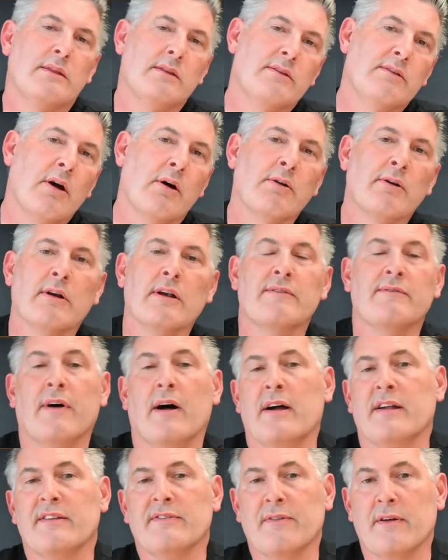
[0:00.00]
Donor
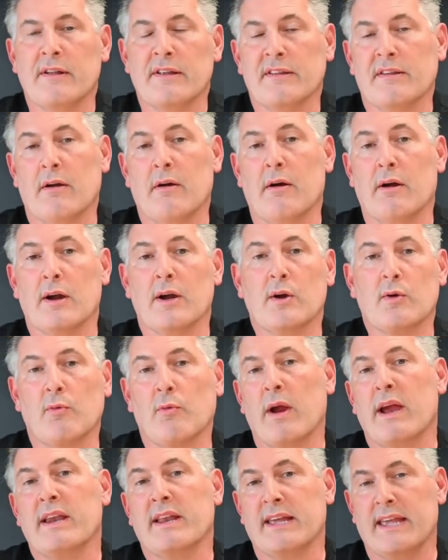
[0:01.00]
advised funds are a
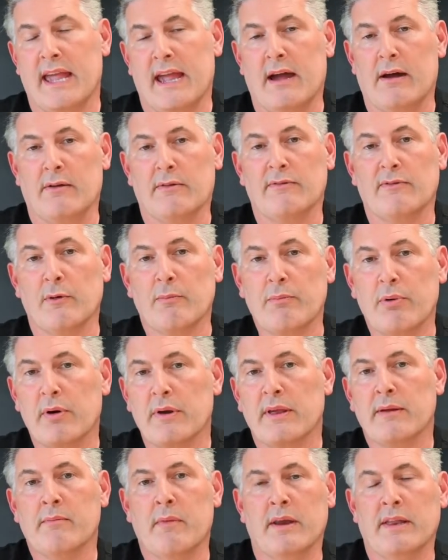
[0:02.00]
great account for
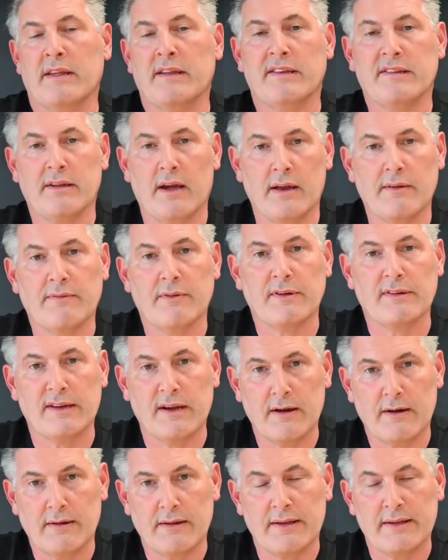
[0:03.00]
putting money aside for
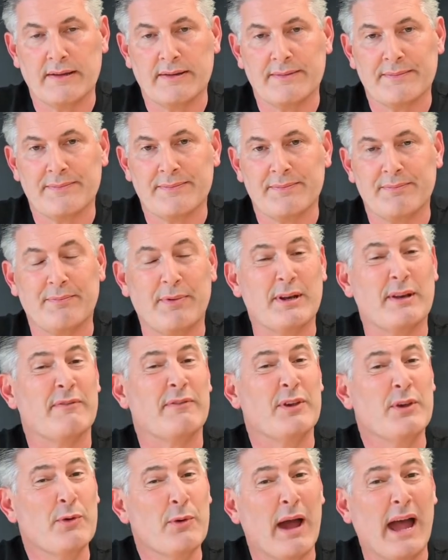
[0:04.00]
charity. But if
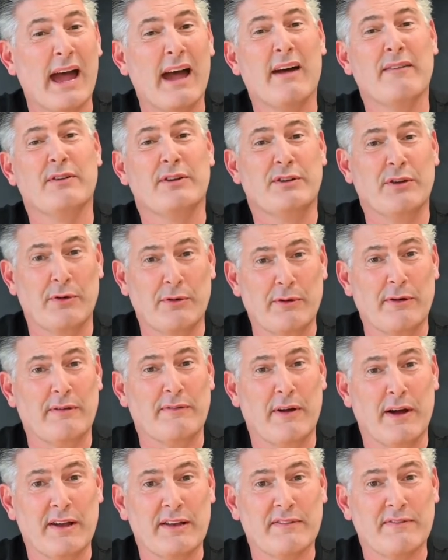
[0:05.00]
you have a donor
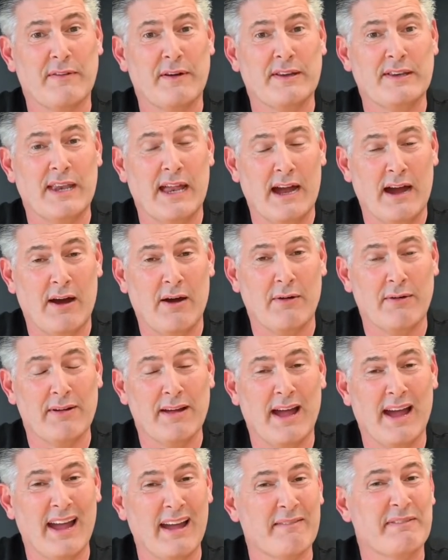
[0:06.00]
advised fund now,
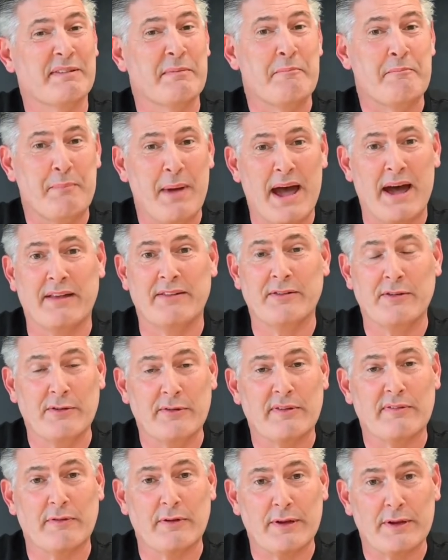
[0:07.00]
I have some bad news
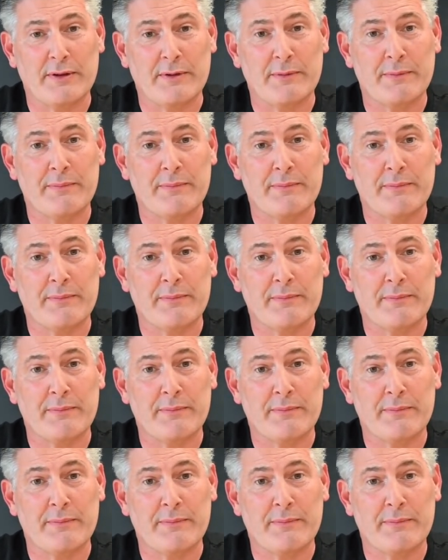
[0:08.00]
for you.